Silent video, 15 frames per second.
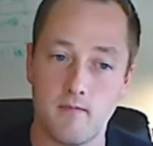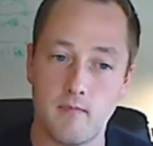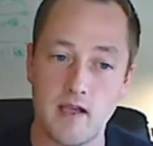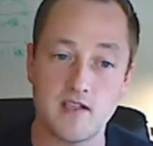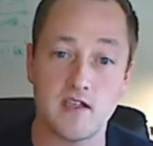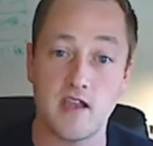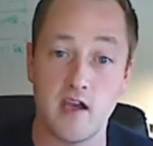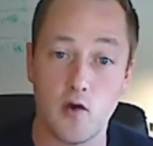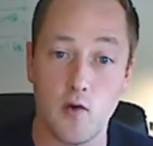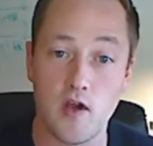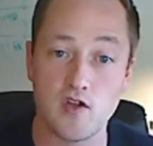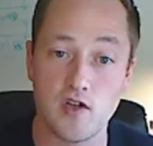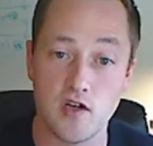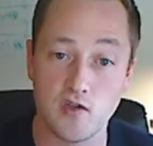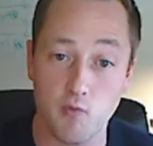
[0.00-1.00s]
piece of the
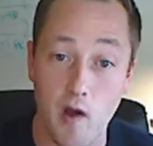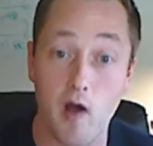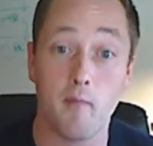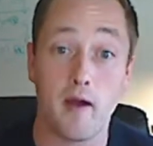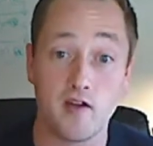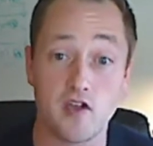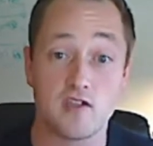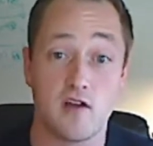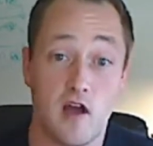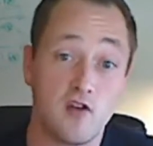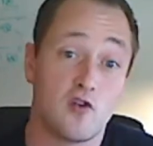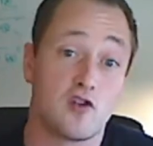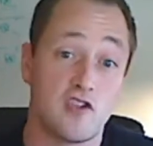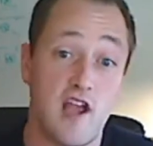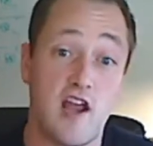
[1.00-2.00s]
equation as well by just
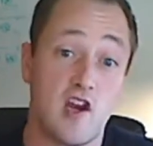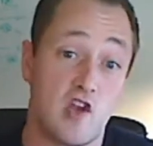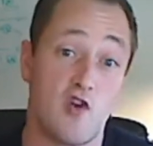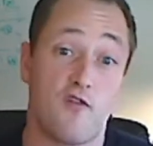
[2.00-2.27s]
understanding